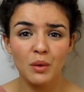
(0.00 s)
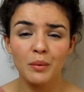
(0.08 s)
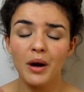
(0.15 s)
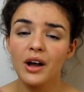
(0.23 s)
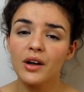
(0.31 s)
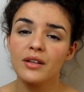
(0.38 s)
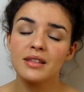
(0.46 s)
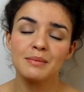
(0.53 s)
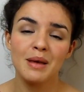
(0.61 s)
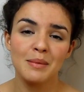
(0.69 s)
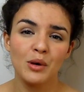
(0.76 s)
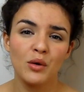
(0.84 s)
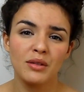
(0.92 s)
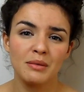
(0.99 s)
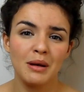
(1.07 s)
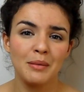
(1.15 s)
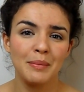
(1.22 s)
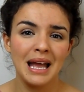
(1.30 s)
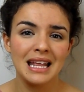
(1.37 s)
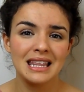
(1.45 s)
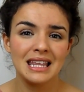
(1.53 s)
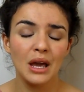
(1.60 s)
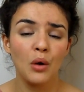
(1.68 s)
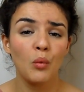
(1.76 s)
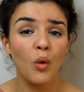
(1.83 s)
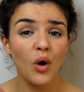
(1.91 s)
We were going to maybe contemplate
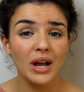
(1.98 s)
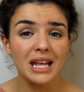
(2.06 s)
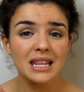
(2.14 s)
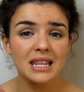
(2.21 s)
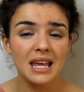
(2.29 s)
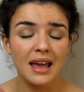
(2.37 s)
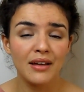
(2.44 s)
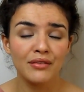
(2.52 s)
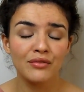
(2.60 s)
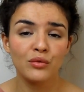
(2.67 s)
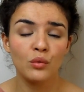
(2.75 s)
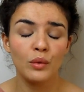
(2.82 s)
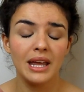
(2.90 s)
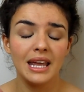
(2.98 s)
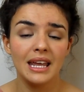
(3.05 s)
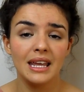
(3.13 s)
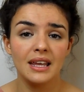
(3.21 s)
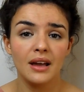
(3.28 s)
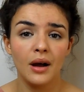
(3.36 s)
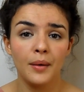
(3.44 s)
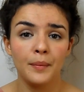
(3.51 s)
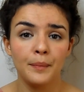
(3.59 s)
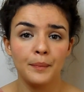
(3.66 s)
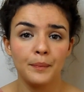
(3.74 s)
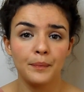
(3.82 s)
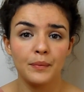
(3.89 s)
painting it white if we
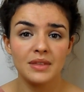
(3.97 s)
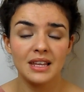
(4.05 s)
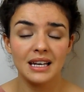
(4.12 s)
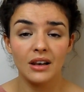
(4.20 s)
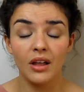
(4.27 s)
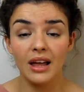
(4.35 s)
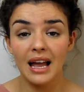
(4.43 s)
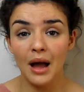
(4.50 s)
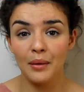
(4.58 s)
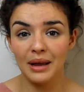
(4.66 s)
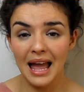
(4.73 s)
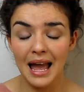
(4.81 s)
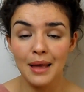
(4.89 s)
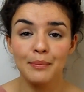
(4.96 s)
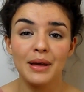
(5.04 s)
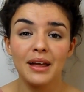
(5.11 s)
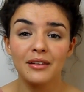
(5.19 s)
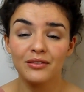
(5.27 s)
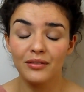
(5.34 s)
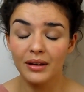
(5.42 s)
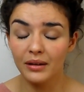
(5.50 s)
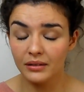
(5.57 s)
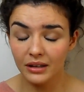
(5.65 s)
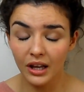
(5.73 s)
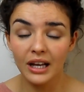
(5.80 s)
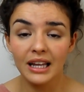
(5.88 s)
um, didn't like how it came, but
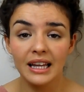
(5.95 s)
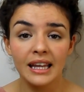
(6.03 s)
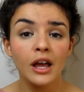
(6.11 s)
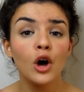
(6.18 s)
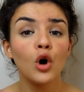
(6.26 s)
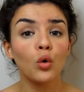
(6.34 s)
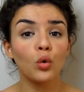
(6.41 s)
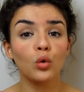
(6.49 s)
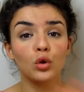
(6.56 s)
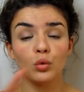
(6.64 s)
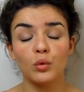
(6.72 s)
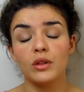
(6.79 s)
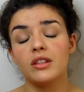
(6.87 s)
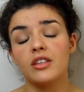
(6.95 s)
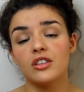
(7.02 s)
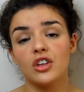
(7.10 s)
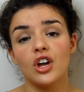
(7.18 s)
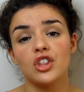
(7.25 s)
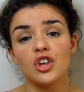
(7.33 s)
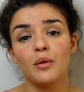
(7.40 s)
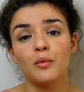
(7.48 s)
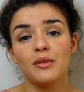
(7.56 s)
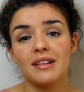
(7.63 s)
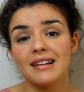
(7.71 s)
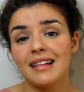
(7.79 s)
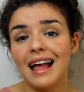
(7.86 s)
luckily all the wood that turned
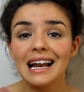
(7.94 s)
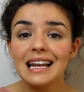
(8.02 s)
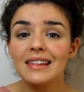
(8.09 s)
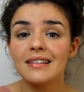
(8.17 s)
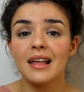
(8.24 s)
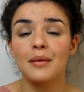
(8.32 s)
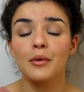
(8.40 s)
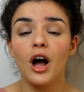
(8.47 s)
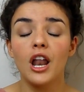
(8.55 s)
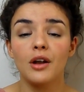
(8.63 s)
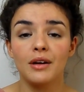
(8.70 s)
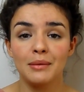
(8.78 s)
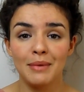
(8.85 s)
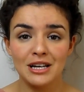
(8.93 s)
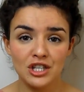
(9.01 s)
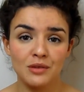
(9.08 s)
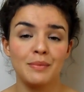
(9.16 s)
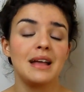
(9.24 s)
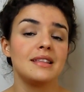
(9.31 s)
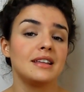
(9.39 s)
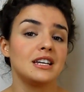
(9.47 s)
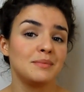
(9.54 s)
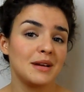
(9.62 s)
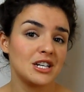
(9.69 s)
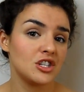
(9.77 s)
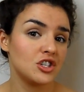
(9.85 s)
up was exactly the same colour and it matched the bed
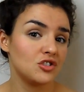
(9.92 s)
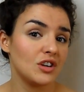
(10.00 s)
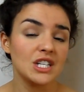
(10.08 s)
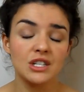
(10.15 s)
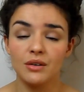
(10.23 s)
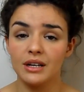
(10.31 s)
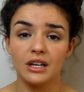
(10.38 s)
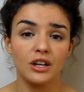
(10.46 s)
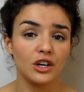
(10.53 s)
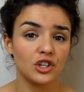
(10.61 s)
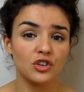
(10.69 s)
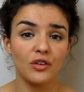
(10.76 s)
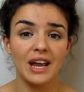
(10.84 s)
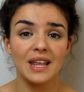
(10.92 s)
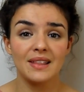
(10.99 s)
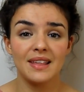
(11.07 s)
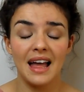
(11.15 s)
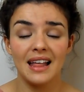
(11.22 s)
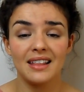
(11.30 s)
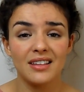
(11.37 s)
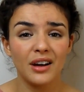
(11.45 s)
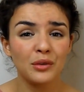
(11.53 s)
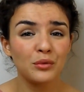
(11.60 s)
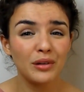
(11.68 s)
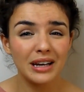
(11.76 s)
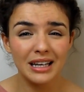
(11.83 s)
and it matched the dresser and it looked great and
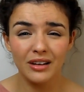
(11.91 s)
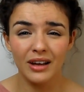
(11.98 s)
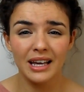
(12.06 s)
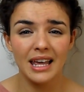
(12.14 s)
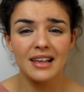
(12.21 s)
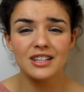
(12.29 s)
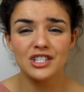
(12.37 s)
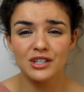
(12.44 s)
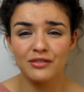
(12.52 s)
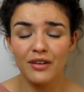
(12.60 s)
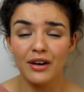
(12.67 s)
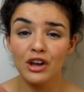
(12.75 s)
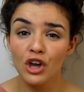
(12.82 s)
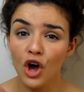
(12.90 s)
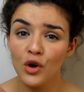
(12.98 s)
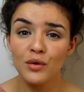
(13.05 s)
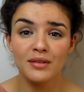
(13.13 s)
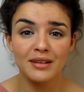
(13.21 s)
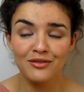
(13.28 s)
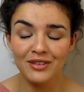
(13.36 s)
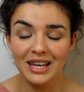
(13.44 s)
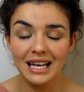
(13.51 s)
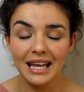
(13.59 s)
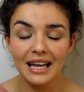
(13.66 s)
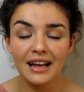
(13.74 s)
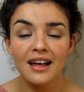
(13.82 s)
I really like it. It's very cosy
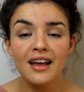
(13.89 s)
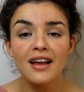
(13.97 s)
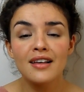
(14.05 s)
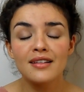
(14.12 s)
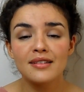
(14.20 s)
feeling.